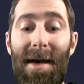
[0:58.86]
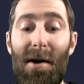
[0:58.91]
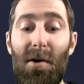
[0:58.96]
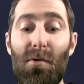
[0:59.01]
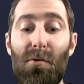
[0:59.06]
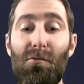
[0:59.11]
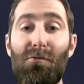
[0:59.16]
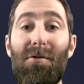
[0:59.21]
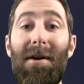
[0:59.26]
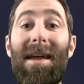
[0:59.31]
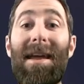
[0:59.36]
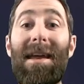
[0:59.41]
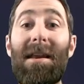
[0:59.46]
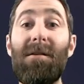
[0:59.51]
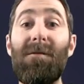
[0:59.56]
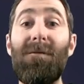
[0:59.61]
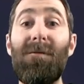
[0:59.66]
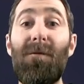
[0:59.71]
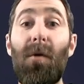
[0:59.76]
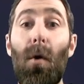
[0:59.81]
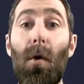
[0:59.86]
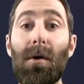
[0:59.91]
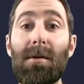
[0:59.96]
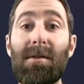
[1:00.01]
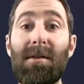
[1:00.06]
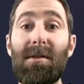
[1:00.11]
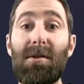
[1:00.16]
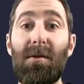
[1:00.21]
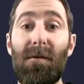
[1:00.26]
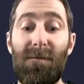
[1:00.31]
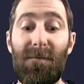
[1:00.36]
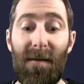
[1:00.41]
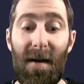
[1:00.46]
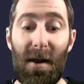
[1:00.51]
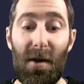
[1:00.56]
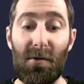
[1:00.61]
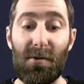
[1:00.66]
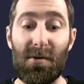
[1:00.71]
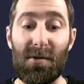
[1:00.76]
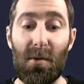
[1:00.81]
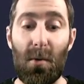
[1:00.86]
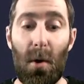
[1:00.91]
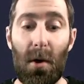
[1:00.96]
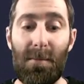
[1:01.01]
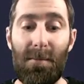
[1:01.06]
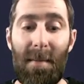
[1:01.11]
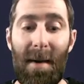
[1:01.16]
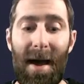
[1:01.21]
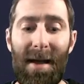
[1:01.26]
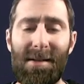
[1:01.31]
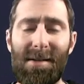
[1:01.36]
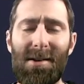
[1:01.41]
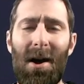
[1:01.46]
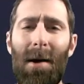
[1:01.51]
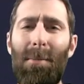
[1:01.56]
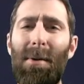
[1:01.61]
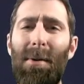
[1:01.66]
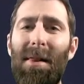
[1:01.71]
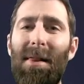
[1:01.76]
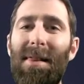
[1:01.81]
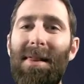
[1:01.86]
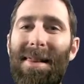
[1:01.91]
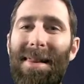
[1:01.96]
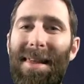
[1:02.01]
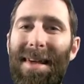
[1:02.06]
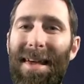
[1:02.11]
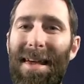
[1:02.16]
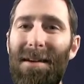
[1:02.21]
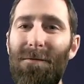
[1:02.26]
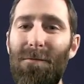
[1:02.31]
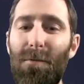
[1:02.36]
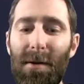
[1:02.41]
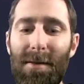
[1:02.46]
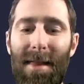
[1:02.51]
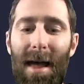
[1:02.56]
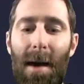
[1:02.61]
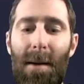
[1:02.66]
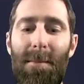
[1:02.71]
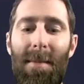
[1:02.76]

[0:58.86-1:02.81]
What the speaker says: They'll reinforce your fellow squad mates. I believe what